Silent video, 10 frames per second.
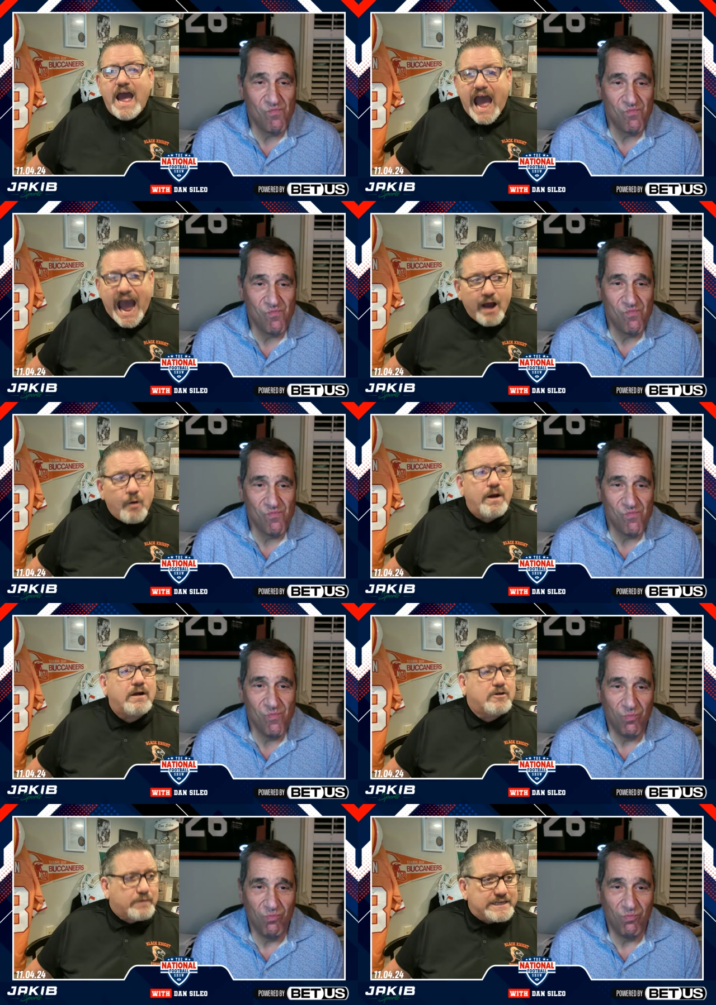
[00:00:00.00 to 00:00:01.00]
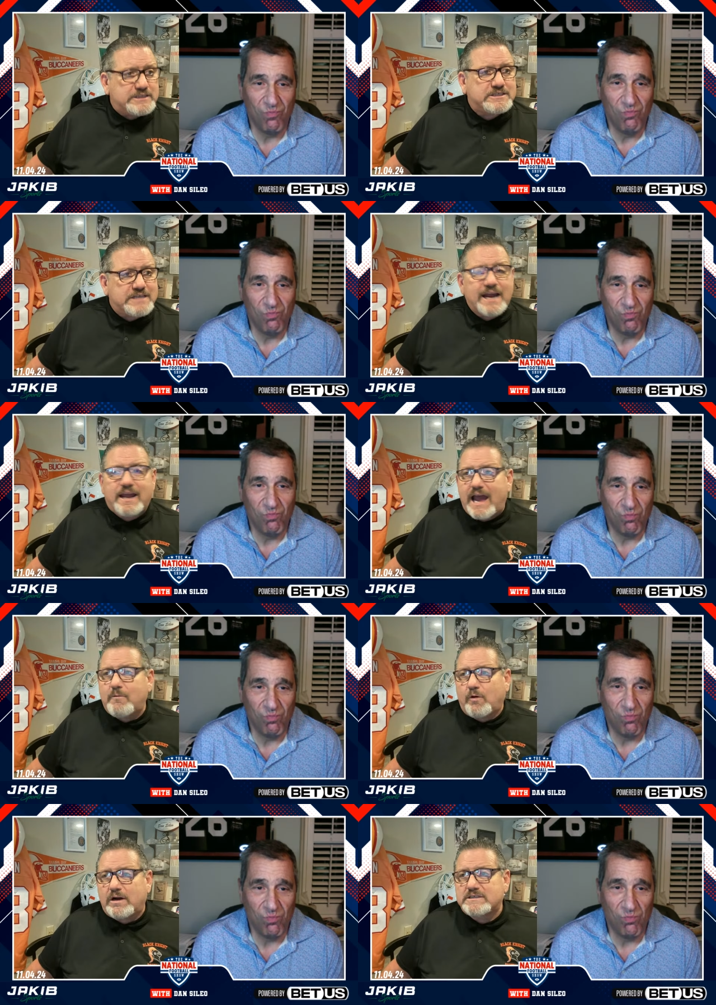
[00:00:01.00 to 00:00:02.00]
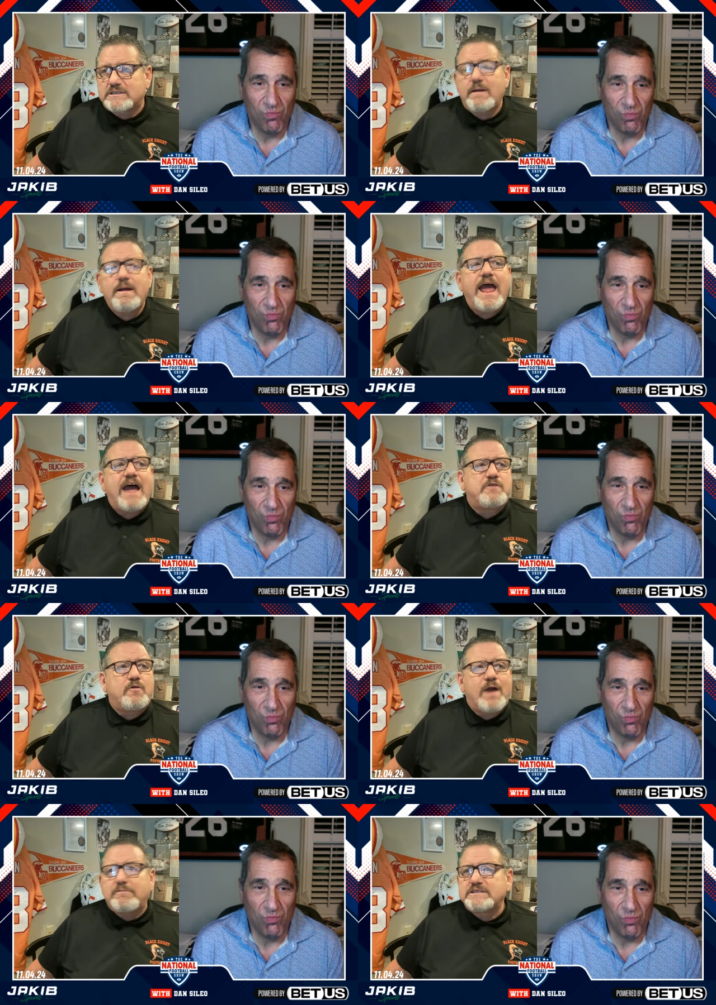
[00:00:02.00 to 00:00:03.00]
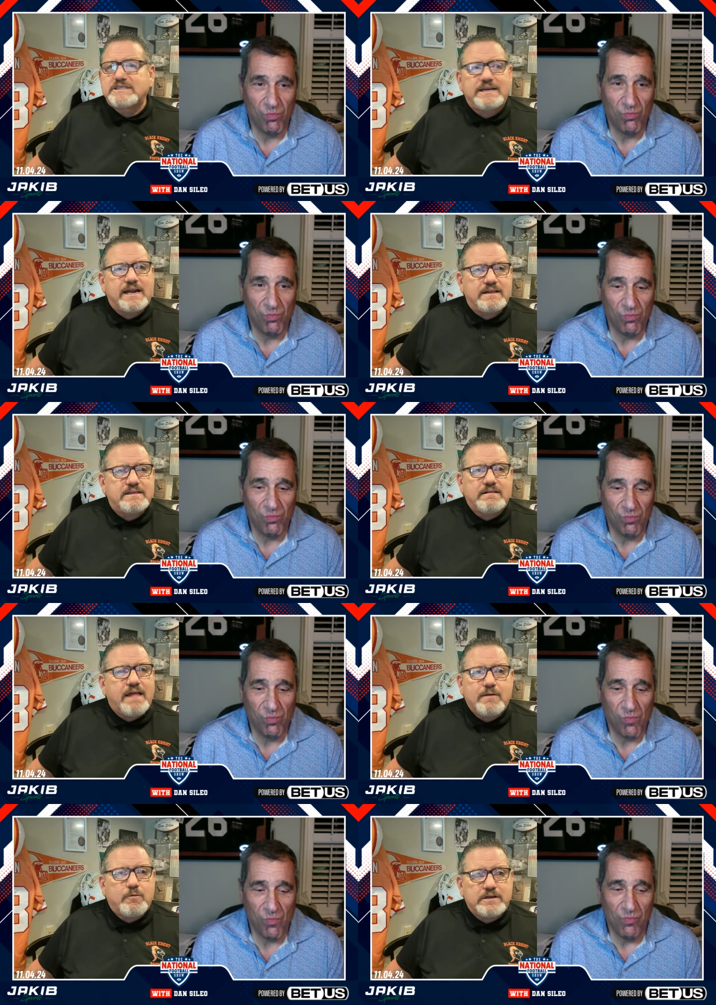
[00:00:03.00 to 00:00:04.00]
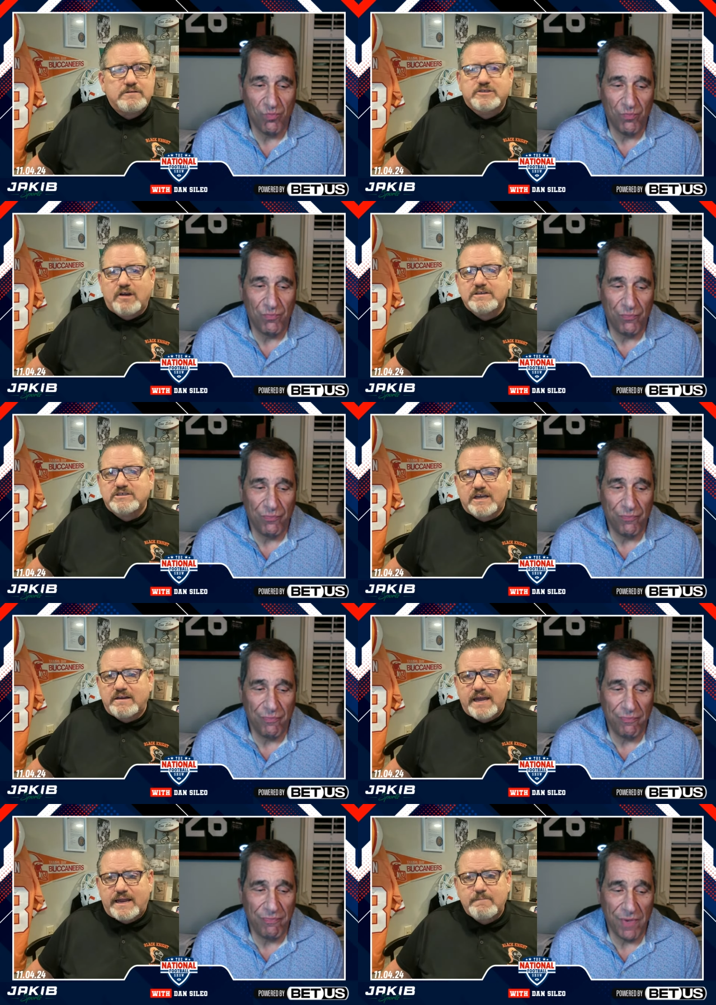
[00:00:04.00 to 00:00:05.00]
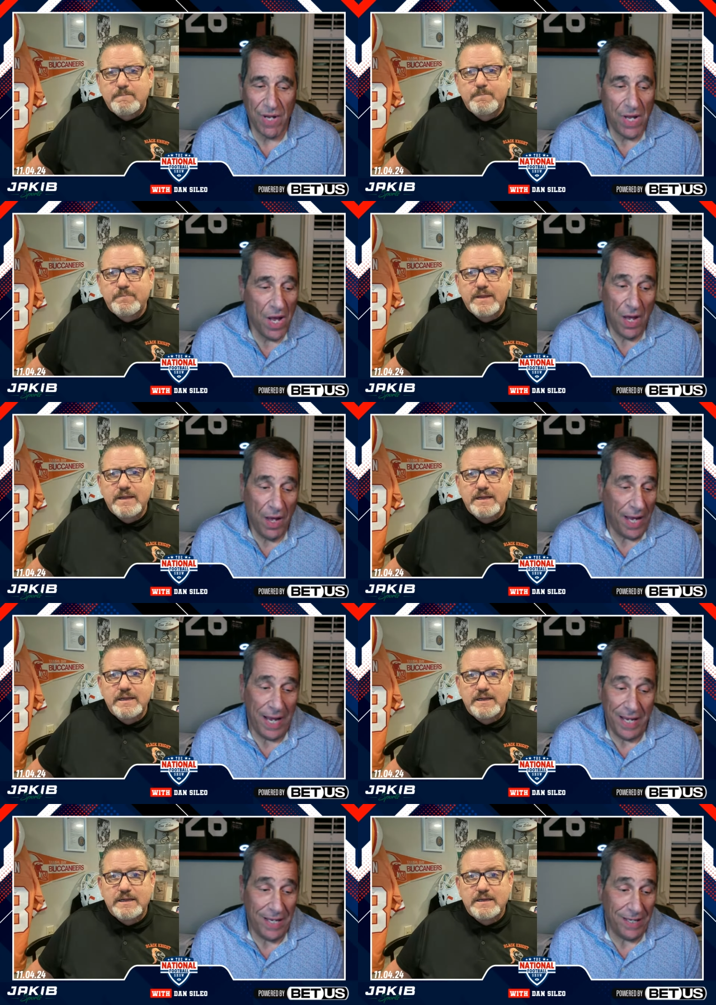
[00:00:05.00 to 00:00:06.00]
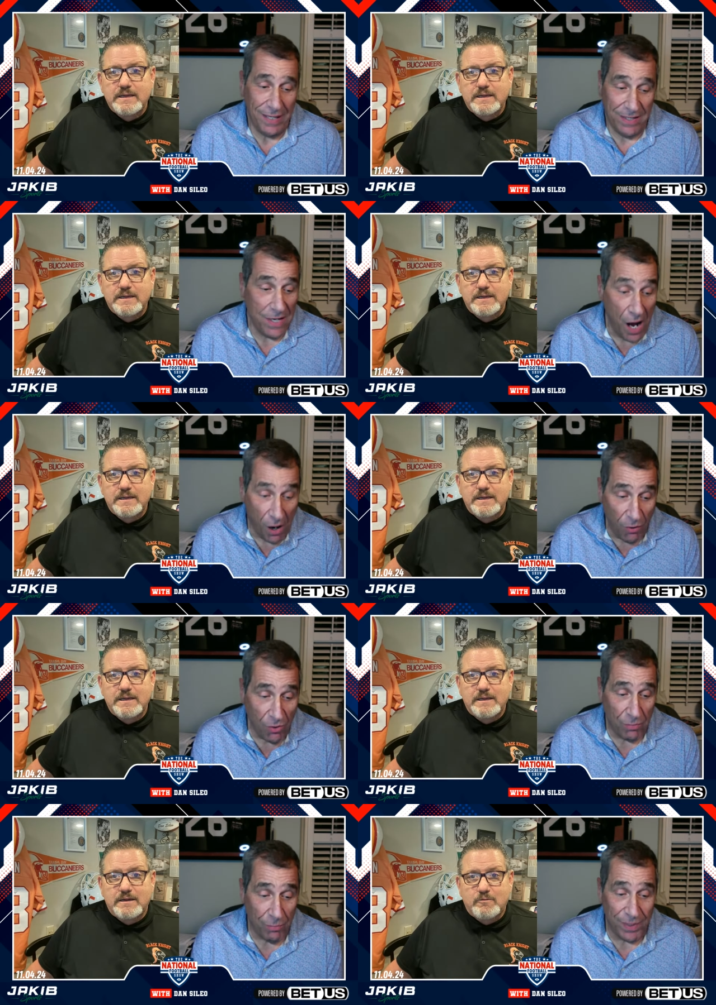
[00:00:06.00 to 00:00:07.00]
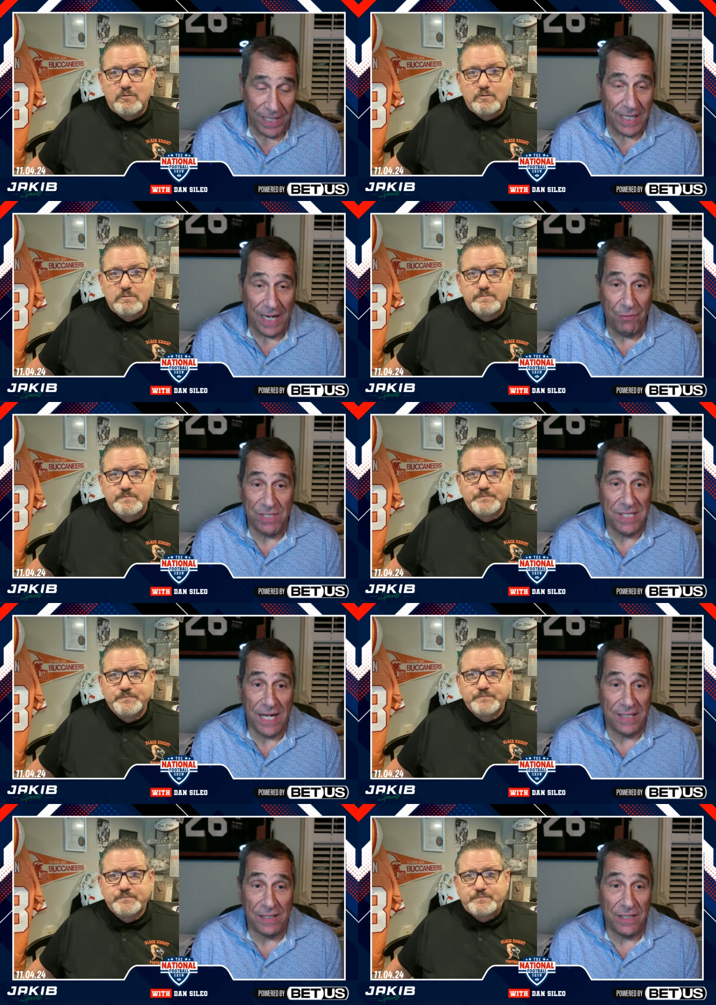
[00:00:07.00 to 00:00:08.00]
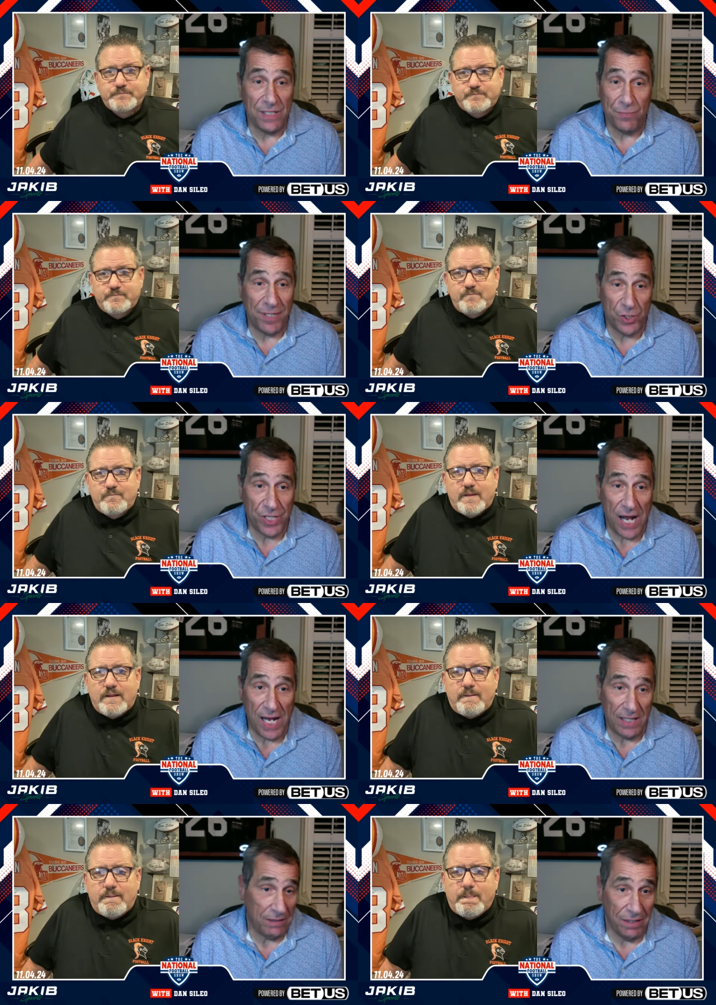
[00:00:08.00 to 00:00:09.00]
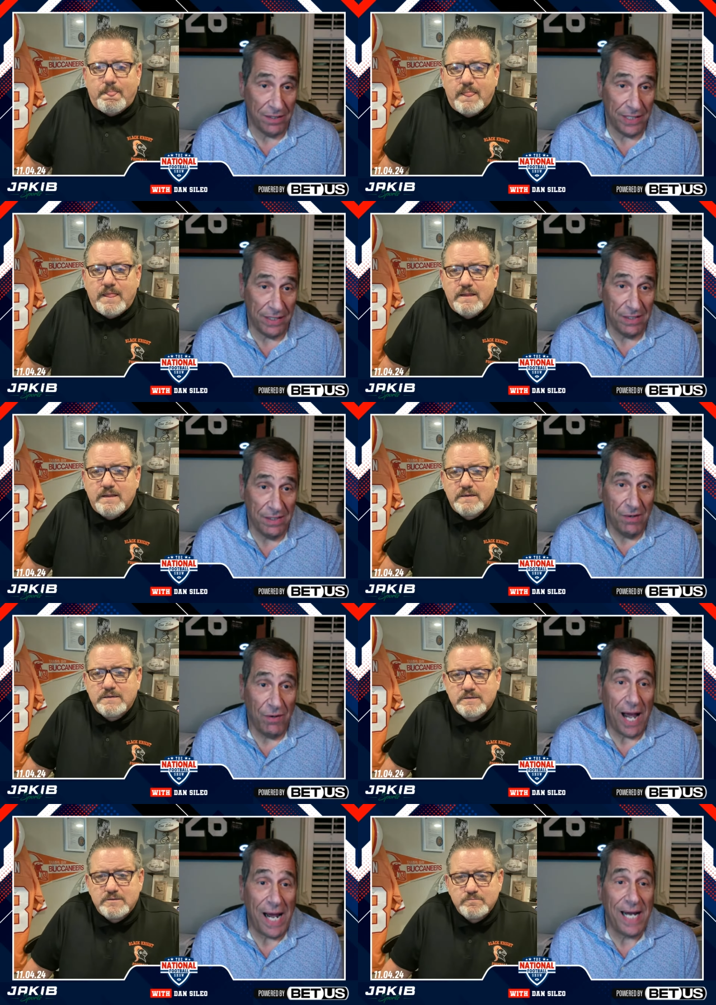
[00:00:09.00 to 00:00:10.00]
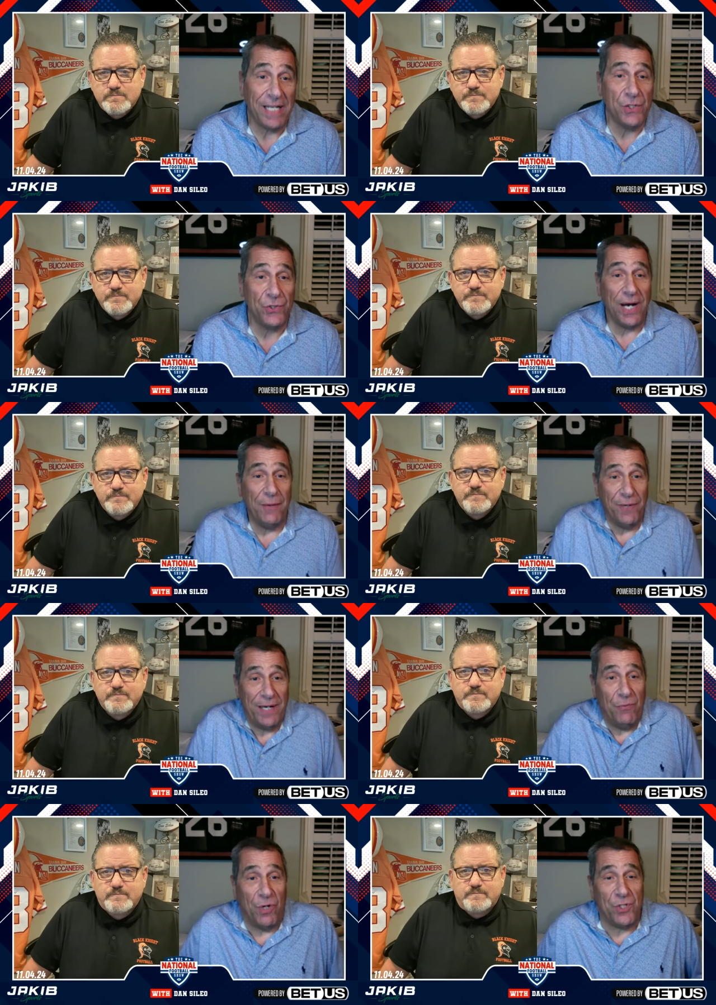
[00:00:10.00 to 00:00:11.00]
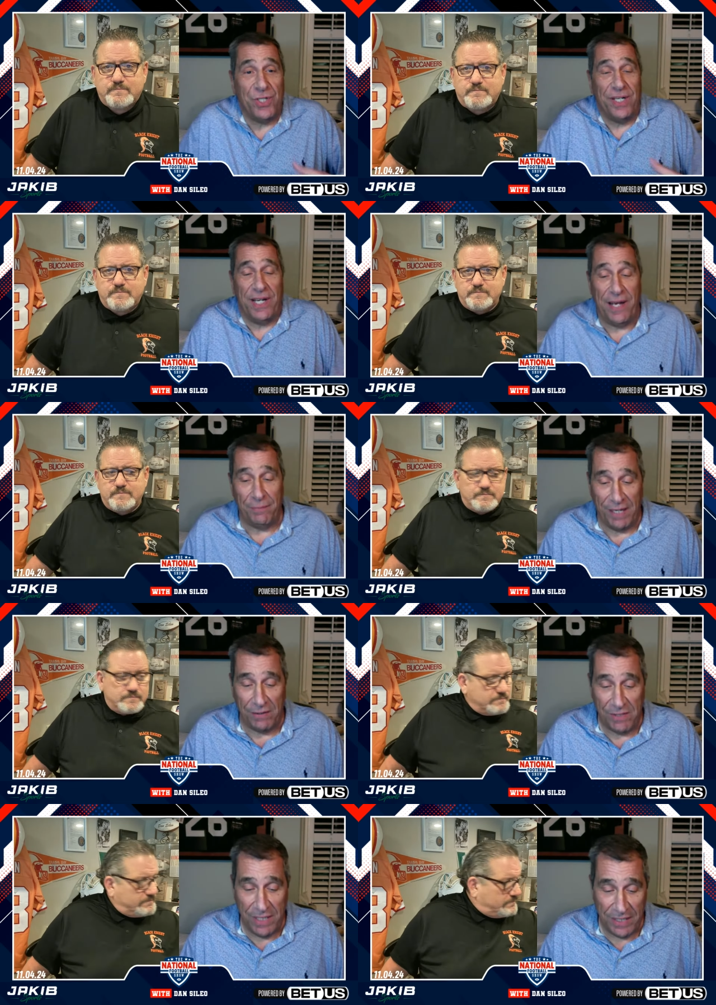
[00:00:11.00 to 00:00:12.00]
Speaker 1: how egregious that guy was. Have you ever seen anything like what you saw on Sunday?
Speaker 2: No, but I was not the least bit shocked. All right. I try when I'm watching a game now, Dan,